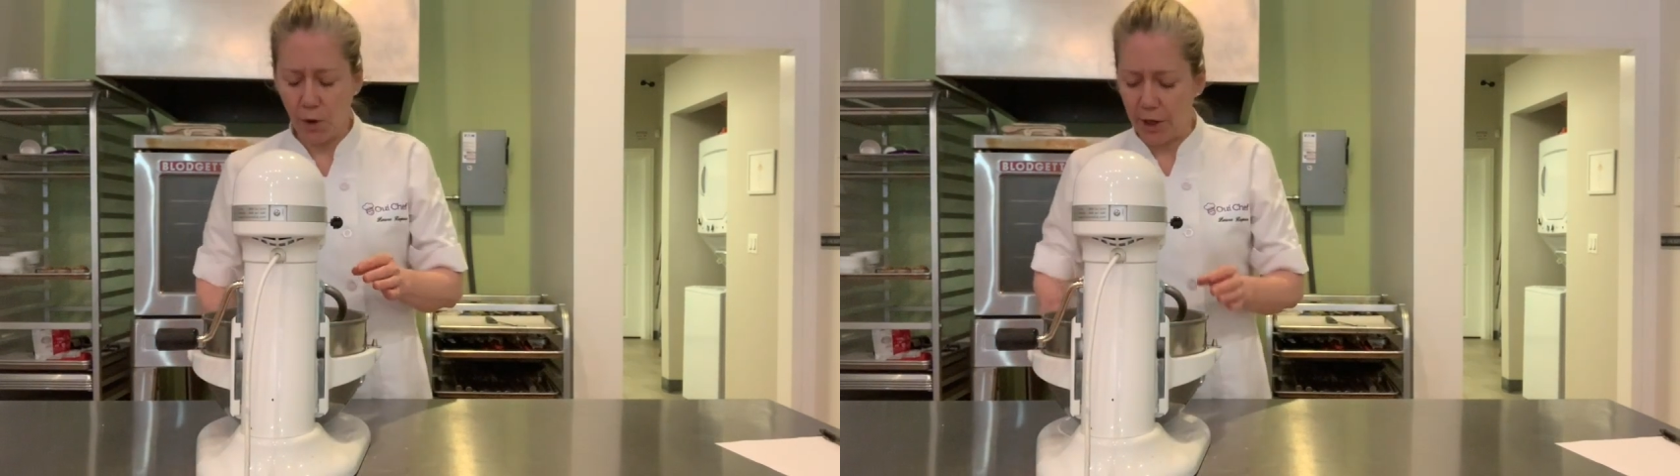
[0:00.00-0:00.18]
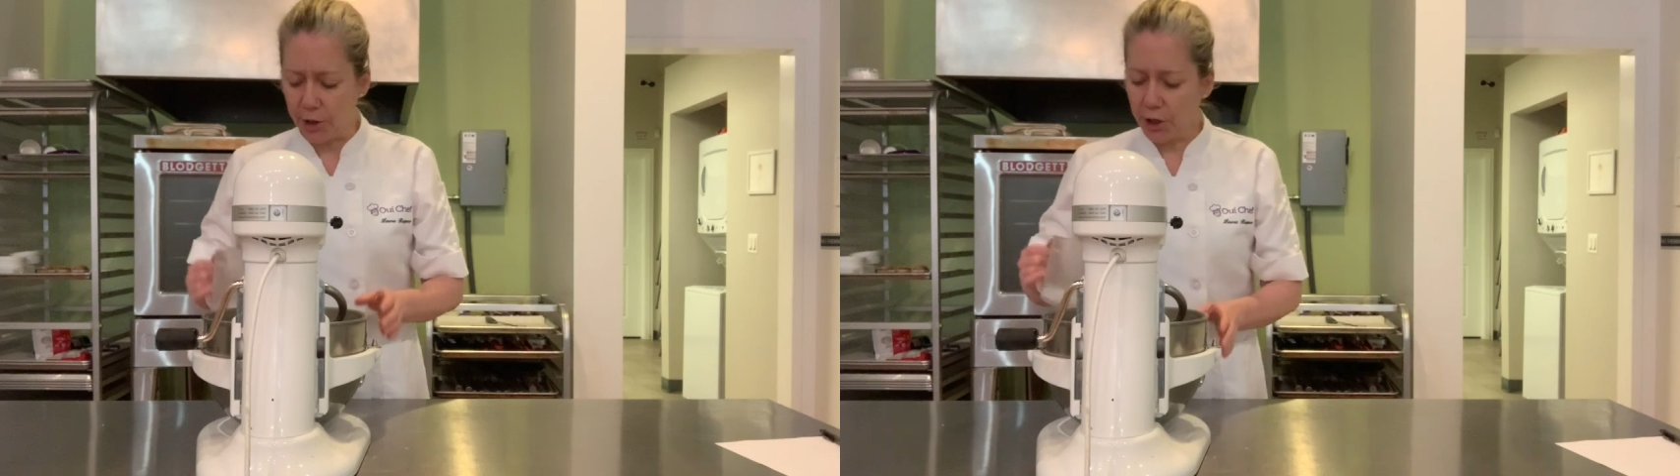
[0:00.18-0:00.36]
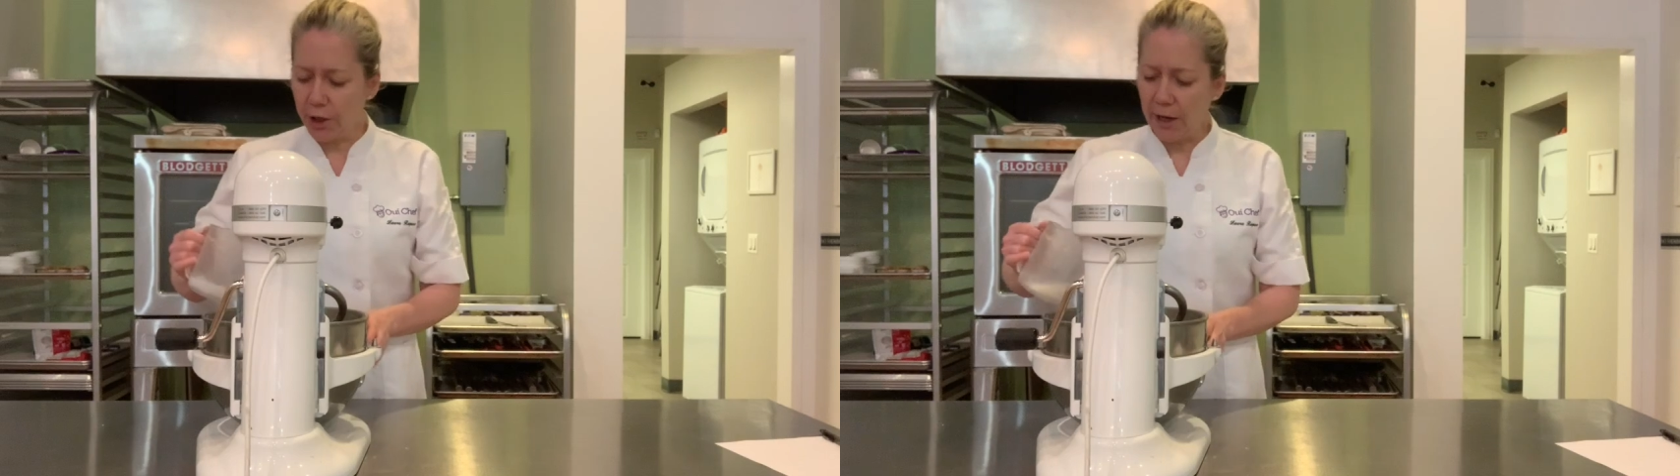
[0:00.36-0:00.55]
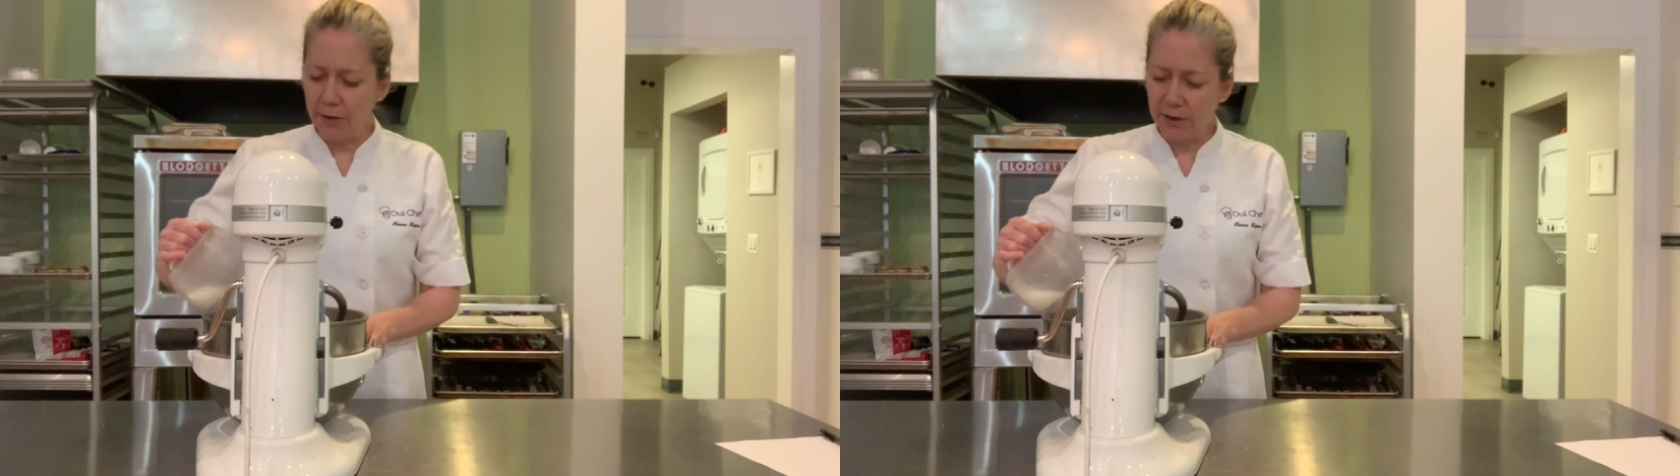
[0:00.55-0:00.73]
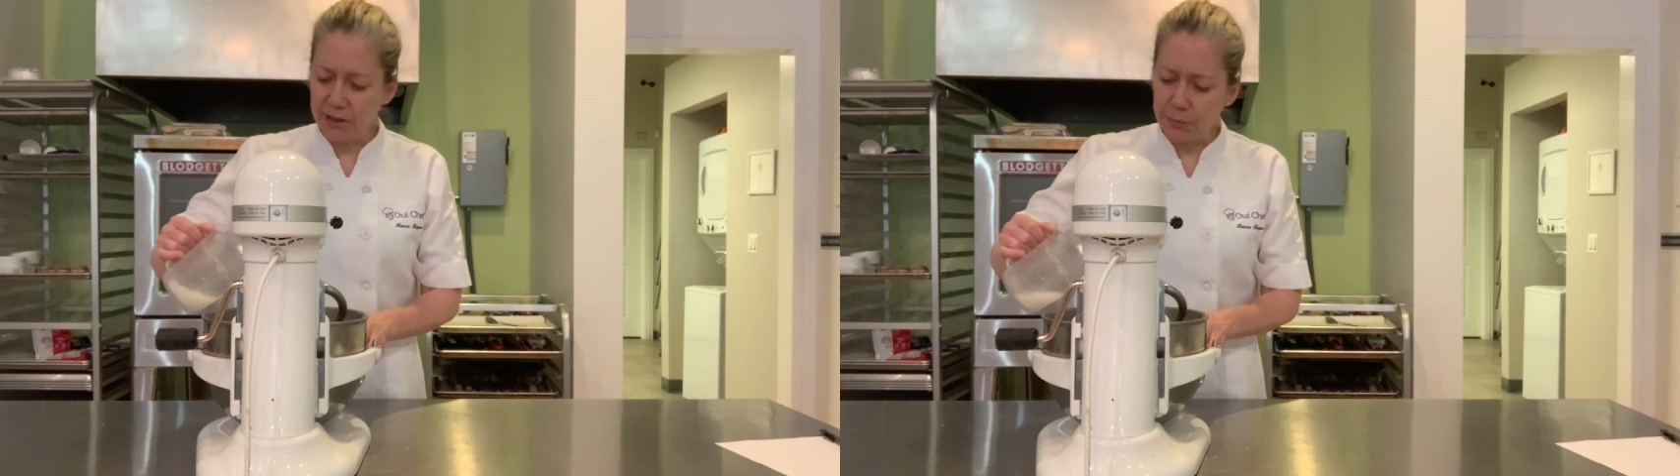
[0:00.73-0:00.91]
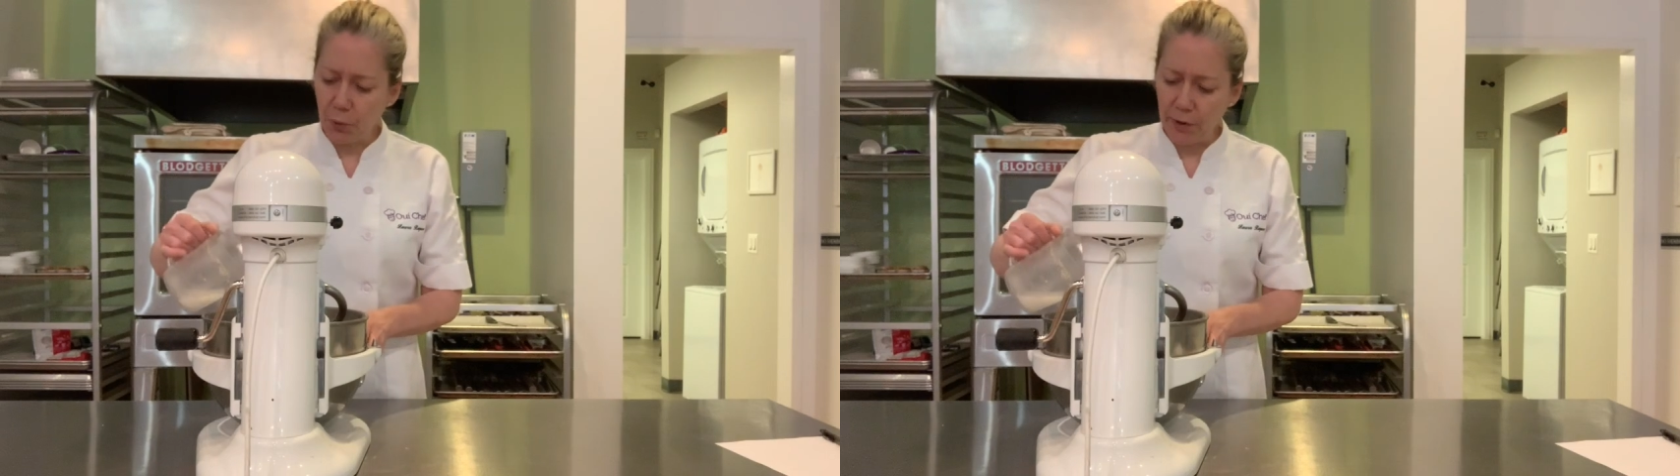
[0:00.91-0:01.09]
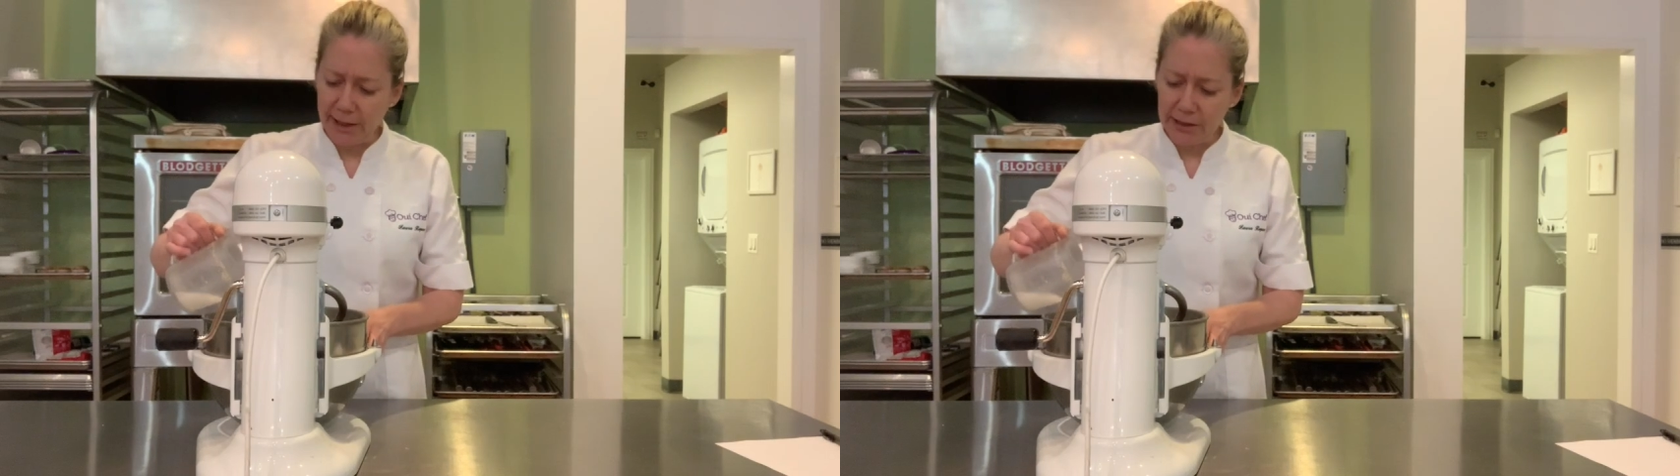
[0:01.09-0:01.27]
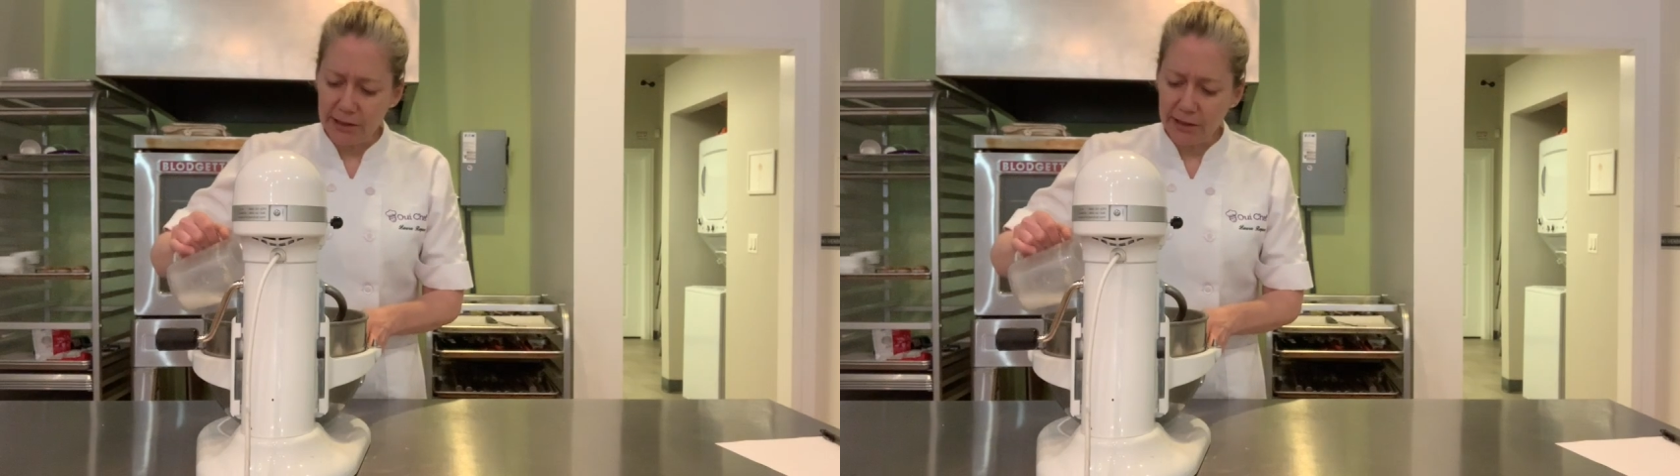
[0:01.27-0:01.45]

water at this point,